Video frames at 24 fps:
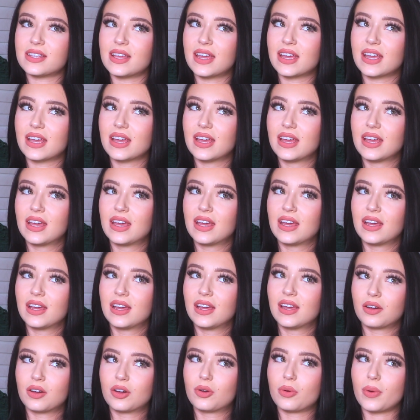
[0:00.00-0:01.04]
Like,
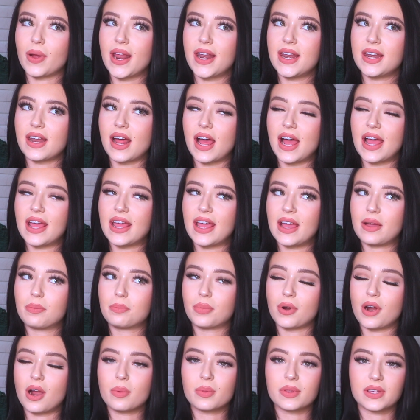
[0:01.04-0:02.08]
granted, I
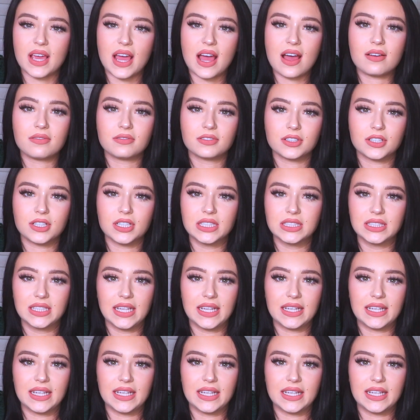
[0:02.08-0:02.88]
probably have a good,